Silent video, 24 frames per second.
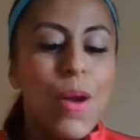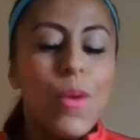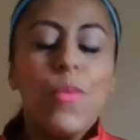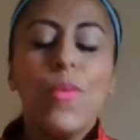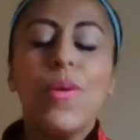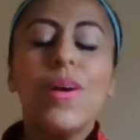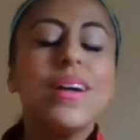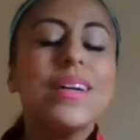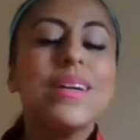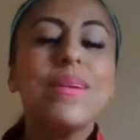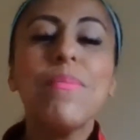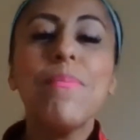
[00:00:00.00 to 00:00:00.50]

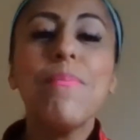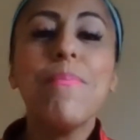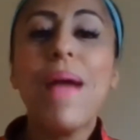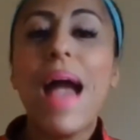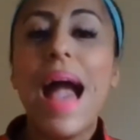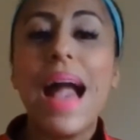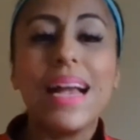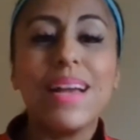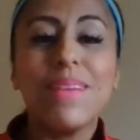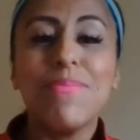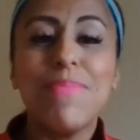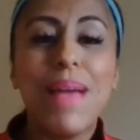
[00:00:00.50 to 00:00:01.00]
Welcome
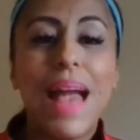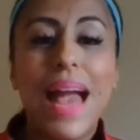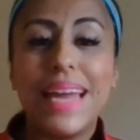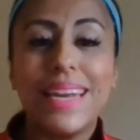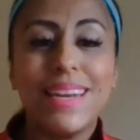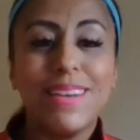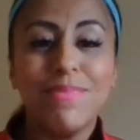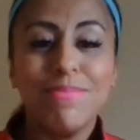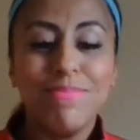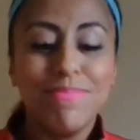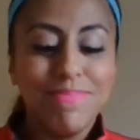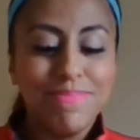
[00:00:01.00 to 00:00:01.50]
back,
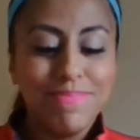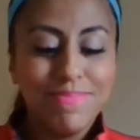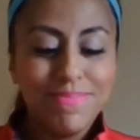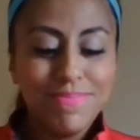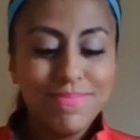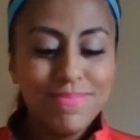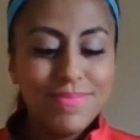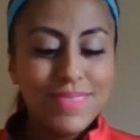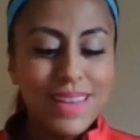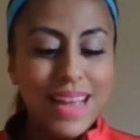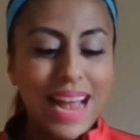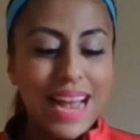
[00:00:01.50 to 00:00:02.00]
madam,
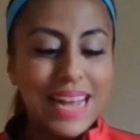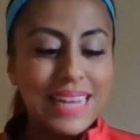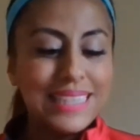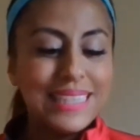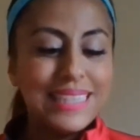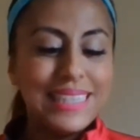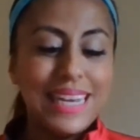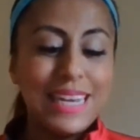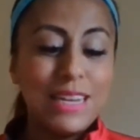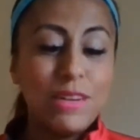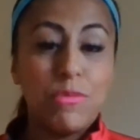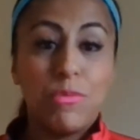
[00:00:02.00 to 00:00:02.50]
I
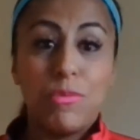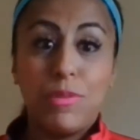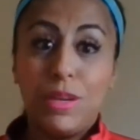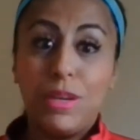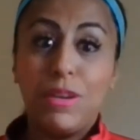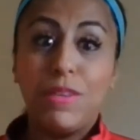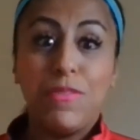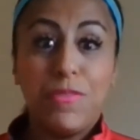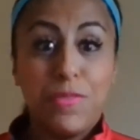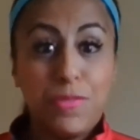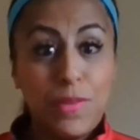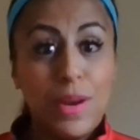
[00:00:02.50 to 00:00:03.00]
said
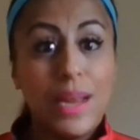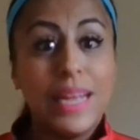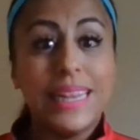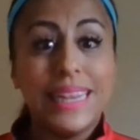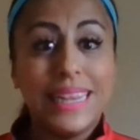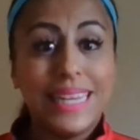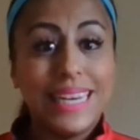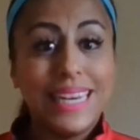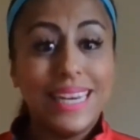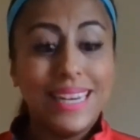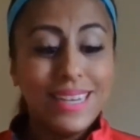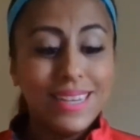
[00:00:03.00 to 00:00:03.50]
real
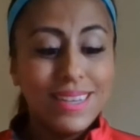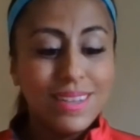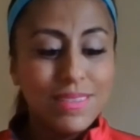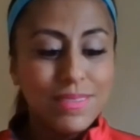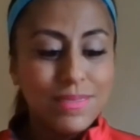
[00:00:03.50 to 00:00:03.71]
friendly.